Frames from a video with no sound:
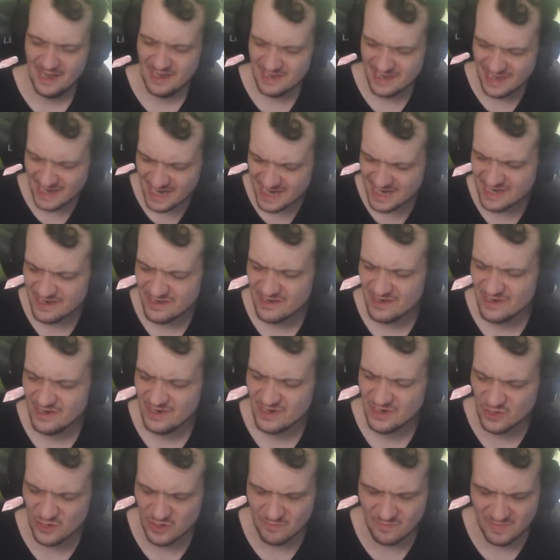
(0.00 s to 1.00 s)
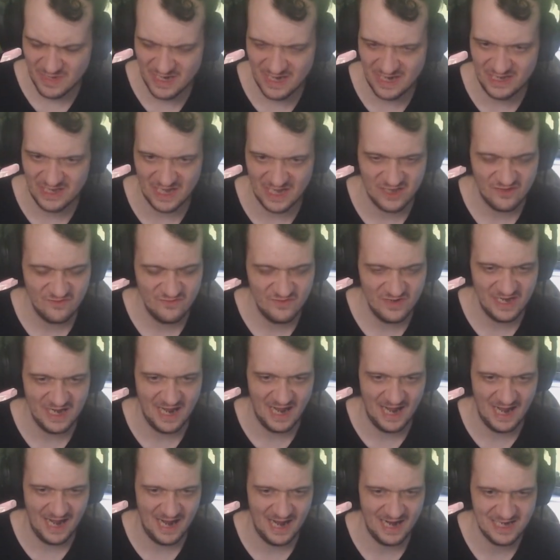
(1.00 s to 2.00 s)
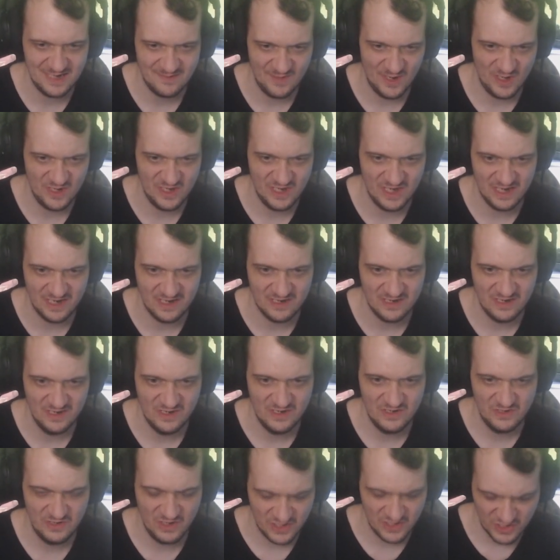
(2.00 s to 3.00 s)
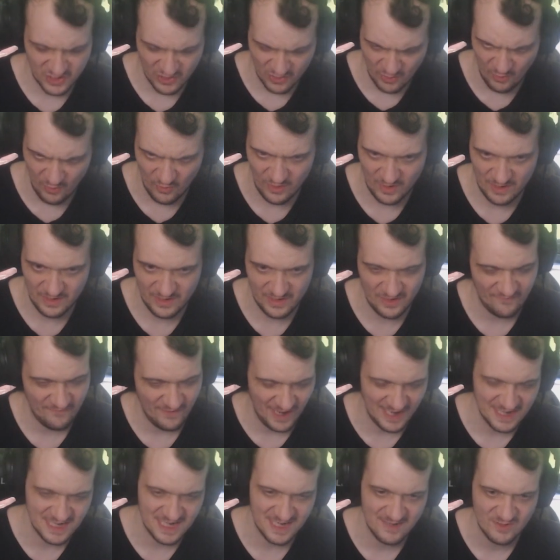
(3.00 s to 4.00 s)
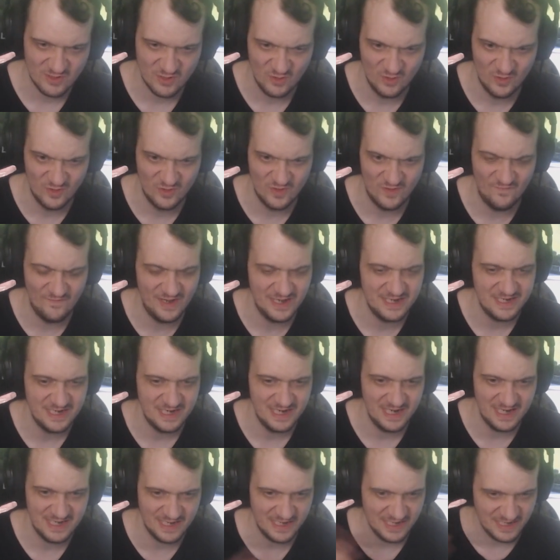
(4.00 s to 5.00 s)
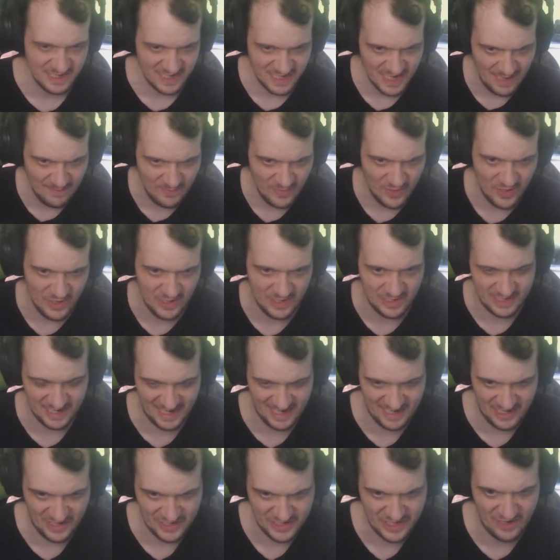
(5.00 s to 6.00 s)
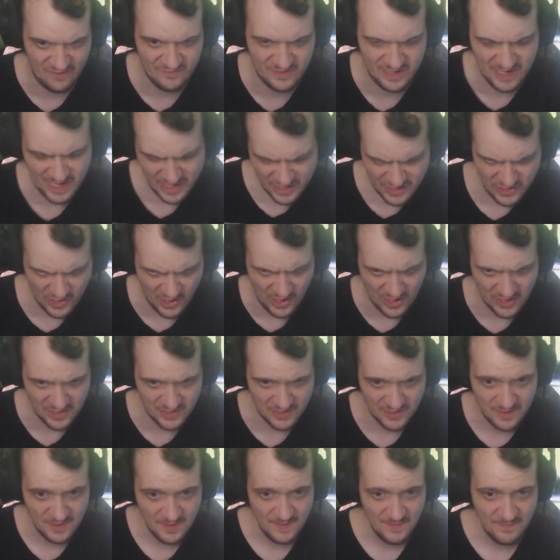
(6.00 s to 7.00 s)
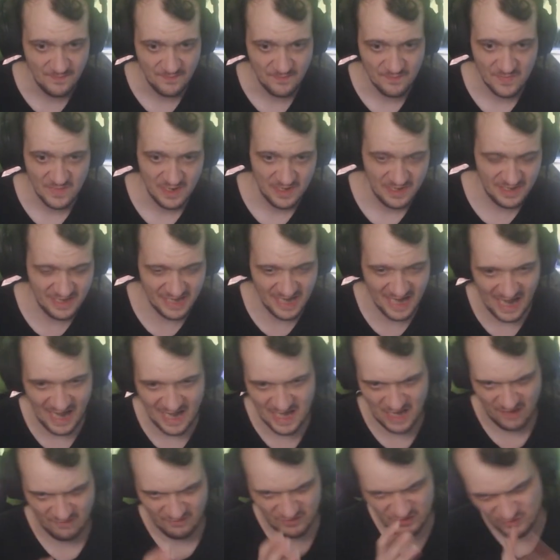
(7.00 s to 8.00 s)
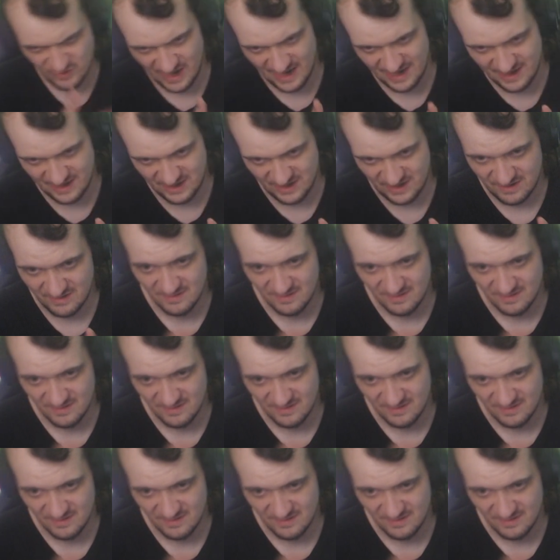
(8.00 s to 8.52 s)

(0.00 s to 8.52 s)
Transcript: This should mean that we are expanding the school, the Friendship School, which is in shambles. There are a lot of teachers, there are a lot